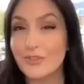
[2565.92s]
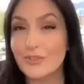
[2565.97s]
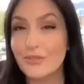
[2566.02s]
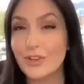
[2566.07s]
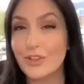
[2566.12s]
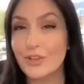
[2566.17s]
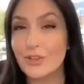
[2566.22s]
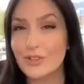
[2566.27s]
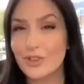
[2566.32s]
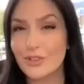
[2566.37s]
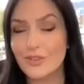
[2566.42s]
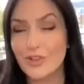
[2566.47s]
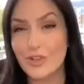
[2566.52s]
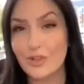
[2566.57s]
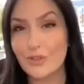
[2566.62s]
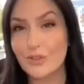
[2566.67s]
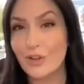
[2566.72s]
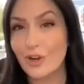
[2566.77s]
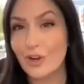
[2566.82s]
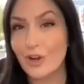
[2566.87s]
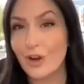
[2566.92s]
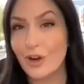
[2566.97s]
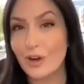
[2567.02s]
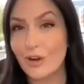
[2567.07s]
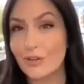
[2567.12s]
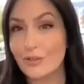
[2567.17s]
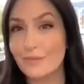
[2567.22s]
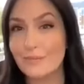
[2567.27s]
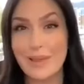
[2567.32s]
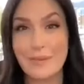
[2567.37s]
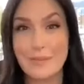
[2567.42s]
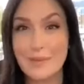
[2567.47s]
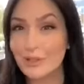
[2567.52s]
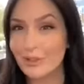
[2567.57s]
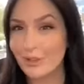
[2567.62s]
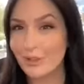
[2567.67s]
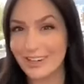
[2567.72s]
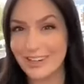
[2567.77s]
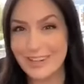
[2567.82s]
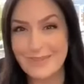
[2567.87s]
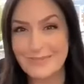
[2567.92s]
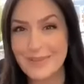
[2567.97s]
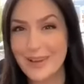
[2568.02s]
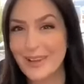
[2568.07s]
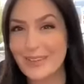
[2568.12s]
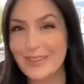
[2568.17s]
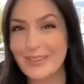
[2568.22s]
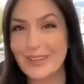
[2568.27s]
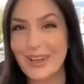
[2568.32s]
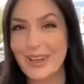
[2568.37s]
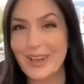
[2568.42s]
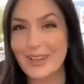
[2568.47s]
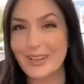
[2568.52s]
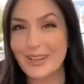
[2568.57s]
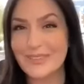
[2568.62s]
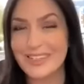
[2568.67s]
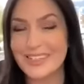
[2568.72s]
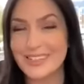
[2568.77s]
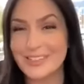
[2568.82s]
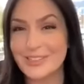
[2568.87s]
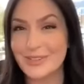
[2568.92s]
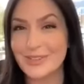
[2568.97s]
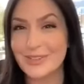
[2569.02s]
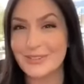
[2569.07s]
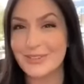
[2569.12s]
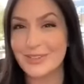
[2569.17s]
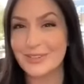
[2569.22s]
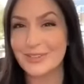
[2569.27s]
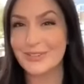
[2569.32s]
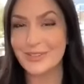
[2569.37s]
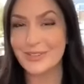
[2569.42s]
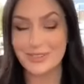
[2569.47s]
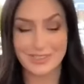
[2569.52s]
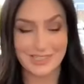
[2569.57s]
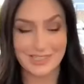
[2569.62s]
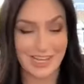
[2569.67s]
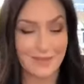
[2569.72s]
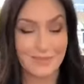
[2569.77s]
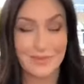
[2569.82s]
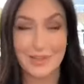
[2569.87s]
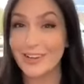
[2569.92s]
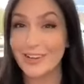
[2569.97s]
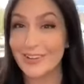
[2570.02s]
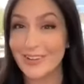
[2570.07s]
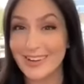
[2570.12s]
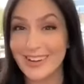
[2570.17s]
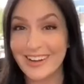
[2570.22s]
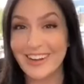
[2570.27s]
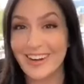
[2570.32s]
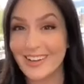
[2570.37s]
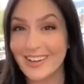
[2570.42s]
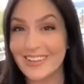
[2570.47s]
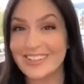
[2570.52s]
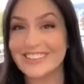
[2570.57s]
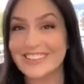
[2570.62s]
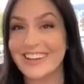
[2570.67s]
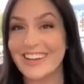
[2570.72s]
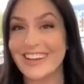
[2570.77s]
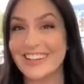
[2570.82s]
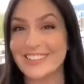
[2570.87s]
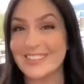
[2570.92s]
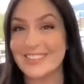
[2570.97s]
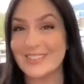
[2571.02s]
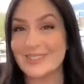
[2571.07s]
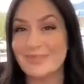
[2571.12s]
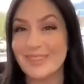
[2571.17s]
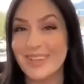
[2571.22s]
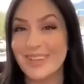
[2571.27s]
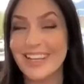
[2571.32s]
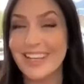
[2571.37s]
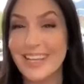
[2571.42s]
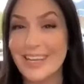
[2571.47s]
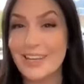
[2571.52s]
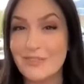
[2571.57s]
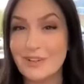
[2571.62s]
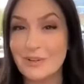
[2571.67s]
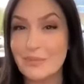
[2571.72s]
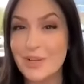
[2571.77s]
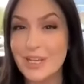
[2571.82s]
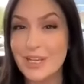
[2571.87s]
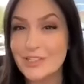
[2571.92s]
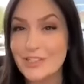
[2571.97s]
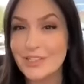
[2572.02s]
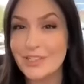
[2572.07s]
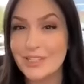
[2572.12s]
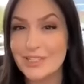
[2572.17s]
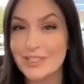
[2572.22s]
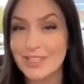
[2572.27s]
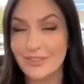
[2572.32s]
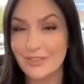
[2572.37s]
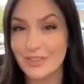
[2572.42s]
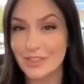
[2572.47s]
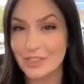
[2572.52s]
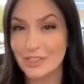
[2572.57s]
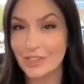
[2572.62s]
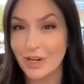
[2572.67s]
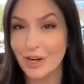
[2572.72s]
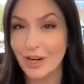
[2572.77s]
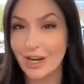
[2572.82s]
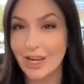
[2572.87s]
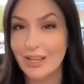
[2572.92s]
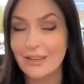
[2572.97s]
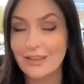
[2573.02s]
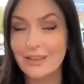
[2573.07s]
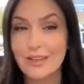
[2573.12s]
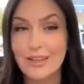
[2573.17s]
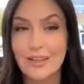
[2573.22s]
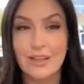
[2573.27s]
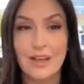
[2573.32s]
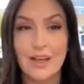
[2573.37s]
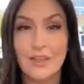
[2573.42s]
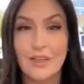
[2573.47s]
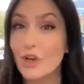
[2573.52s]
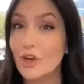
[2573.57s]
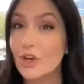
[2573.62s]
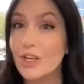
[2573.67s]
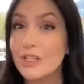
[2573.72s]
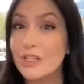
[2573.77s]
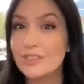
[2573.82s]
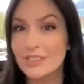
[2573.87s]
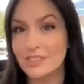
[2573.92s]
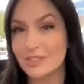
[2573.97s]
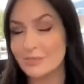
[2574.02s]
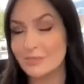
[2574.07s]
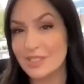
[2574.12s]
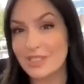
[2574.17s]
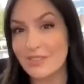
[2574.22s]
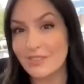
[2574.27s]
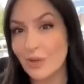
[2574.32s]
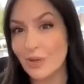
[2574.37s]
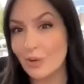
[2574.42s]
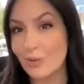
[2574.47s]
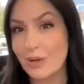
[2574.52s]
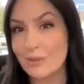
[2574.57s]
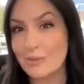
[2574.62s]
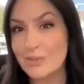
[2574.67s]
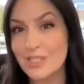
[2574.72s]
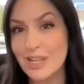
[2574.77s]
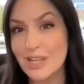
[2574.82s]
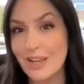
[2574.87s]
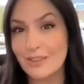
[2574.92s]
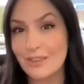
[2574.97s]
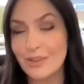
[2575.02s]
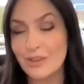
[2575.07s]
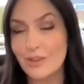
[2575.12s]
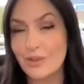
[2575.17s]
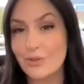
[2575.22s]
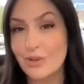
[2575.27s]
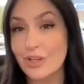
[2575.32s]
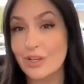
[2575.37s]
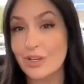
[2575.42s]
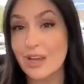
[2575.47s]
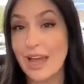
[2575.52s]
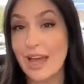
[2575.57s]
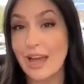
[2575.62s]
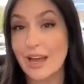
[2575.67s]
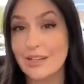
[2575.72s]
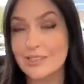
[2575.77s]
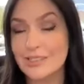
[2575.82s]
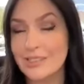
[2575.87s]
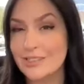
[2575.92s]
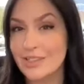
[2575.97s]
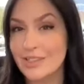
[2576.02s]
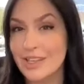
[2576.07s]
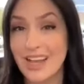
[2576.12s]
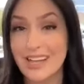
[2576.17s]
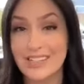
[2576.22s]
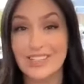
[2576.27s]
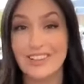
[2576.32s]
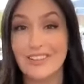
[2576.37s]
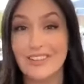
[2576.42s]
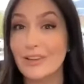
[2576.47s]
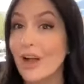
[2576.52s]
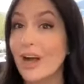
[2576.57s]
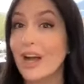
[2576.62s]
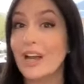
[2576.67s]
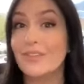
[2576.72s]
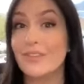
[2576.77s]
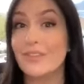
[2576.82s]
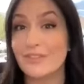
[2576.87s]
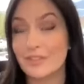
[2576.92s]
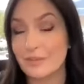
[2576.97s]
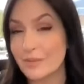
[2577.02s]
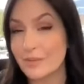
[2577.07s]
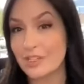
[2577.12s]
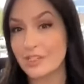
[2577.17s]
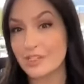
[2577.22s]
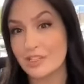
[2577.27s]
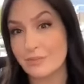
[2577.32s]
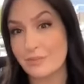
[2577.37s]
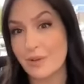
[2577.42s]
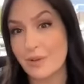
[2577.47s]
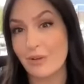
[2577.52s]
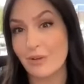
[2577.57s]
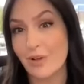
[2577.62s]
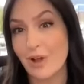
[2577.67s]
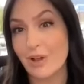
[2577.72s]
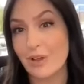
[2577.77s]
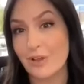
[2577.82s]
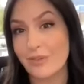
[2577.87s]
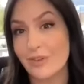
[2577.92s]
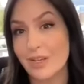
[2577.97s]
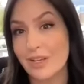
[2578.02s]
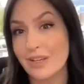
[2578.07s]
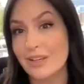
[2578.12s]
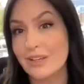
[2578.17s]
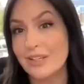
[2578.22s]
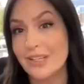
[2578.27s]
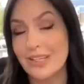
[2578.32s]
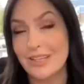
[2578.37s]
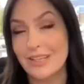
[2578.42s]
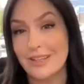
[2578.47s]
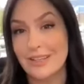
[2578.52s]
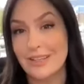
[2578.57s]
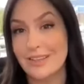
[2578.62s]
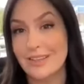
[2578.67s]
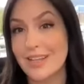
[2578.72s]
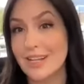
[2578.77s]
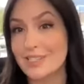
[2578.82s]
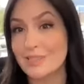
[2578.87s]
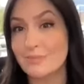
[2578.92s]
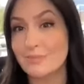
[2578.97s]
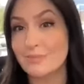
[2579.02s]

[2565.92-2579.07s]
For those of you that are maybe learning about the Alavida Trio for the first time and hearing all this awesome information that David's sharing, there is a specific website that you can access that has a lot of information about Alavida, and that's